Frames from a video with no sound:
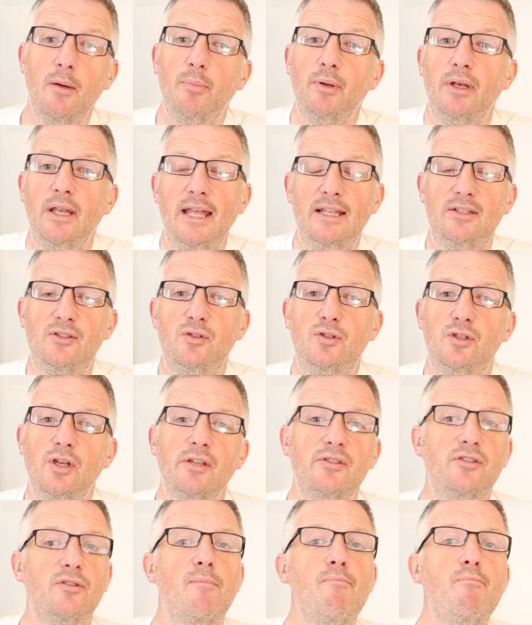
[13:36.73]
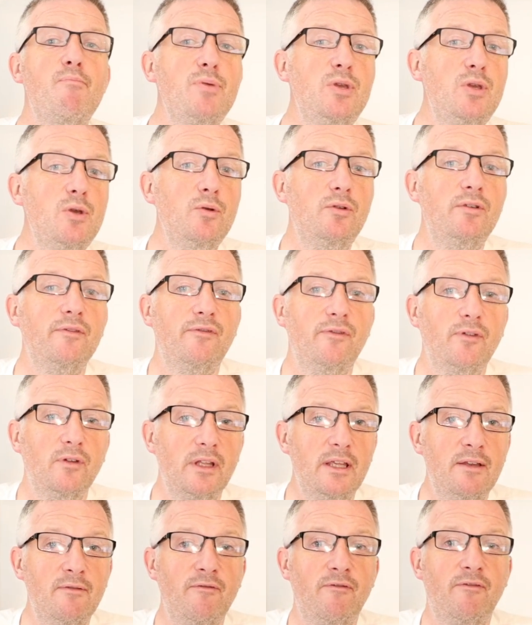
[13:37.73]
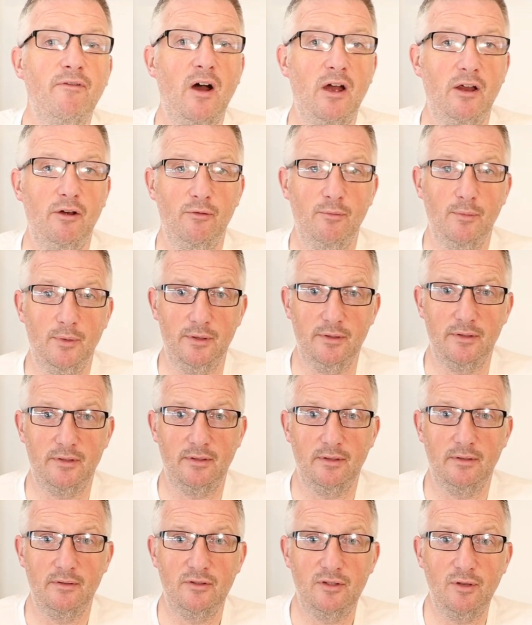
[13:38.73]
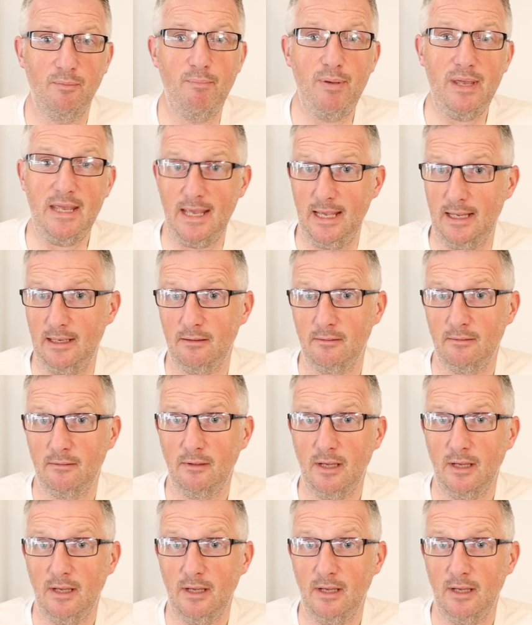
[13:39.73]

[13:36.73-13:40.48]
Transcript: but it's just a beautiful environment to be in.